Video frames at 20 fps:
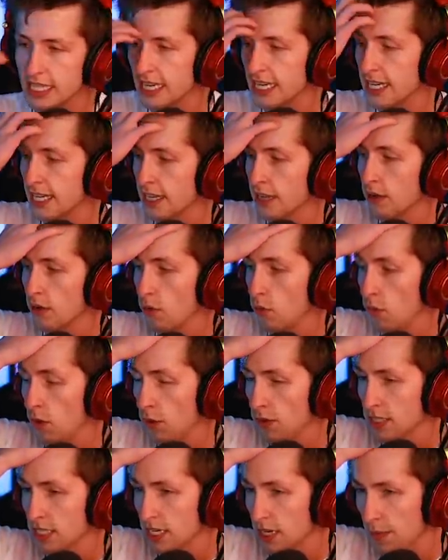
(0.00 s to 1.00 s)
getting...
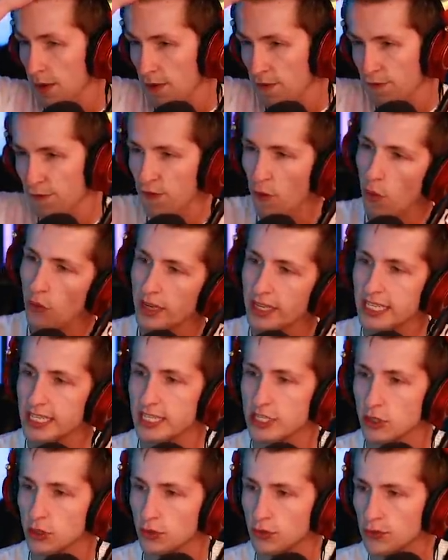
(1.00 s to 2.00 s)
What was it? About 40
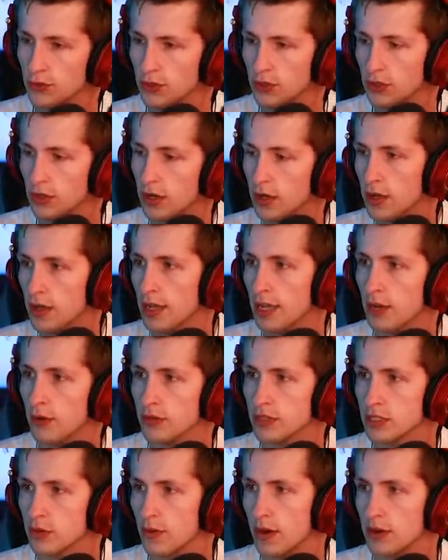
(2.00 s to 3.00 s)
silver? It
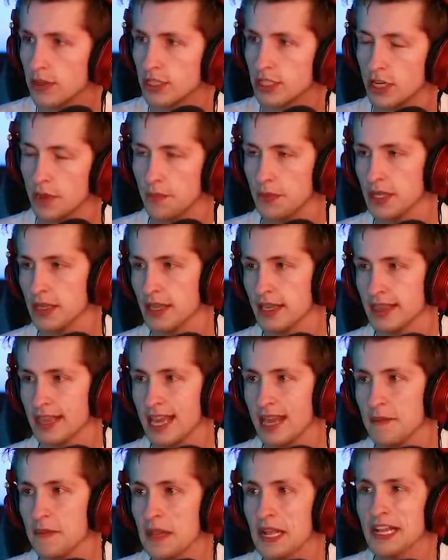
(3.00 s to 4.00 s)
was around something like
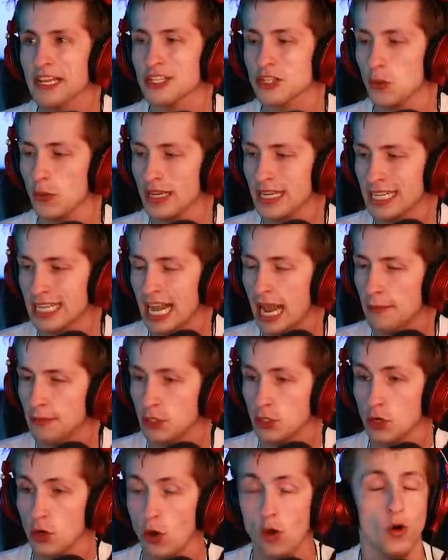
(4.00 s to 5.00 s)
that. So we can
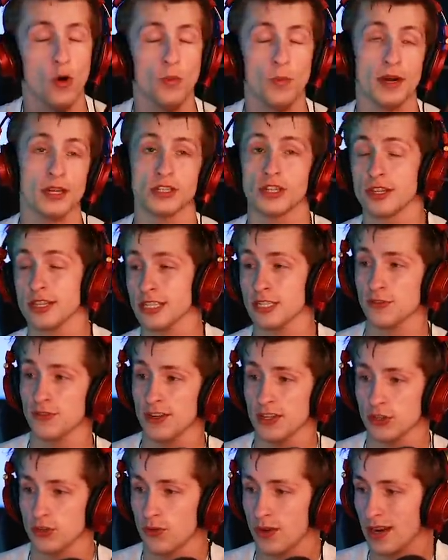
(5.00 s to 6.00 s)
capture a whole bunch of these
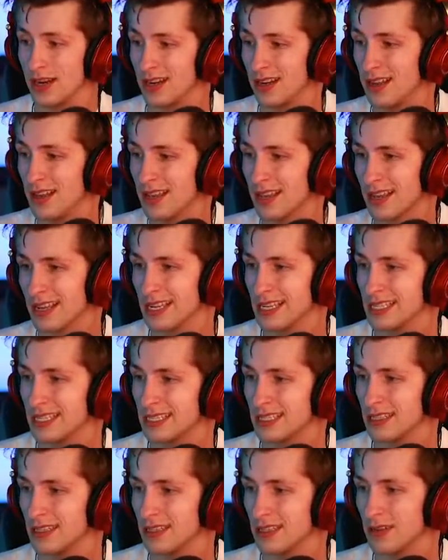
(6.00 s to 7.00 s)
fish, right?
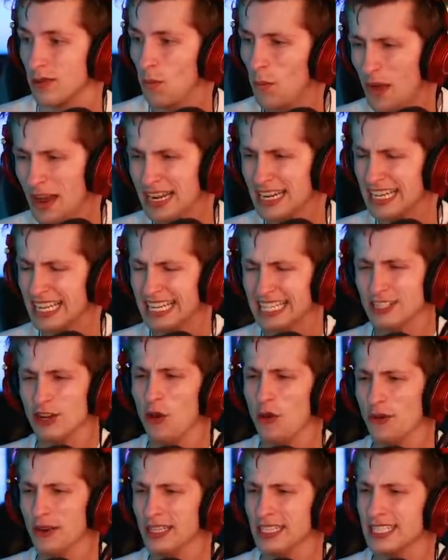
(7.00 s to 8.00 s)
Because what? He
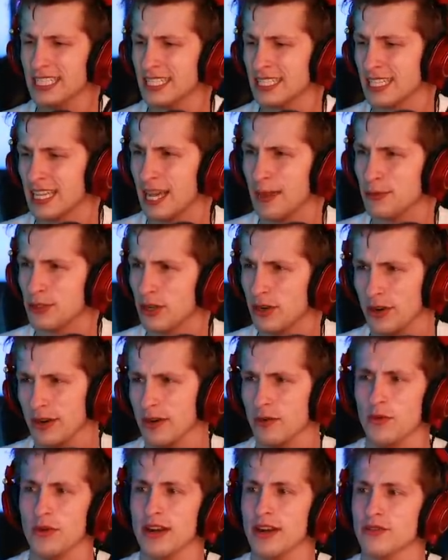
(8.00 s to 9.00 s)
totally didn't capture. All
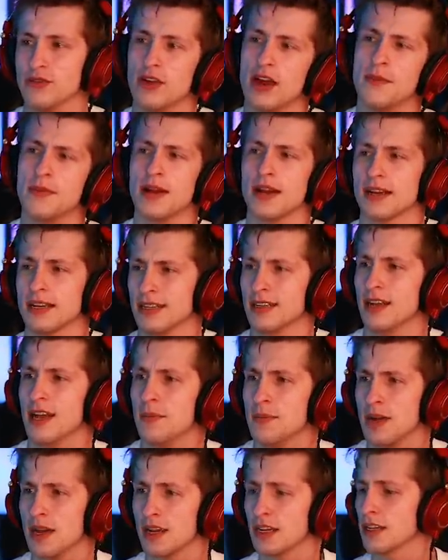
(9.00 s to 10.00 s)
right, whatever. I'm not gonna.
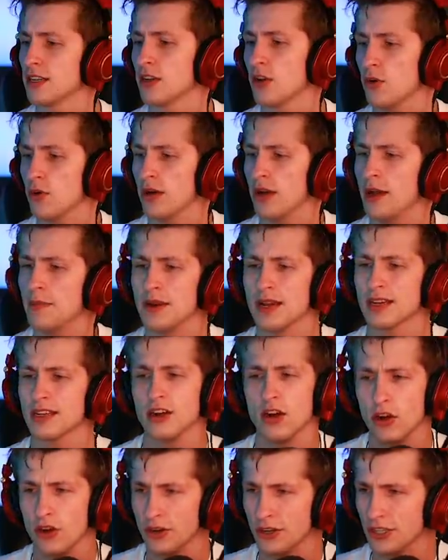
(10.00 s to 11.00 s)
I'm not gonna go. I'm not
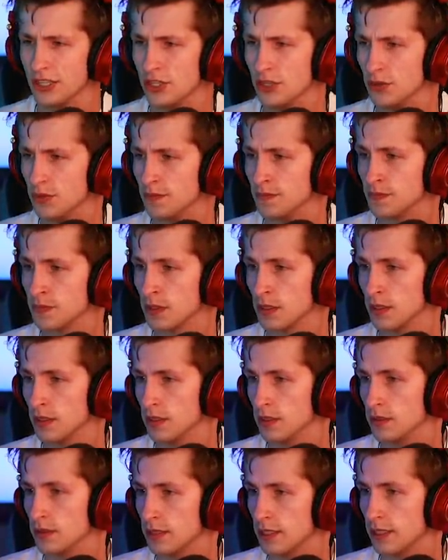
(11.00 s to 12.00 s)
gonna argue.
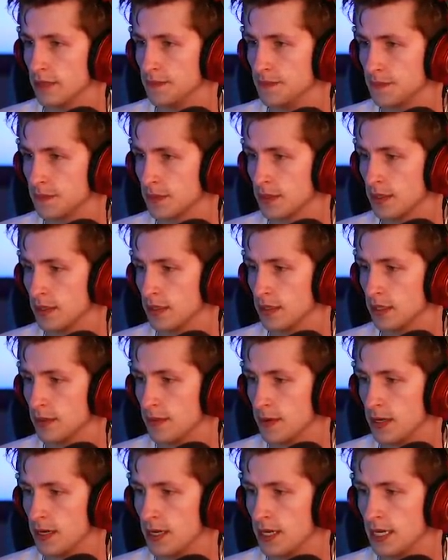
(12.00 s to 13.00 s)
Okay,
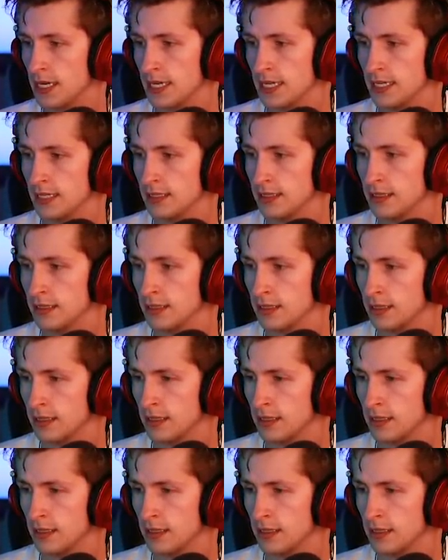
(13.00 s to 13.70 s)
come on.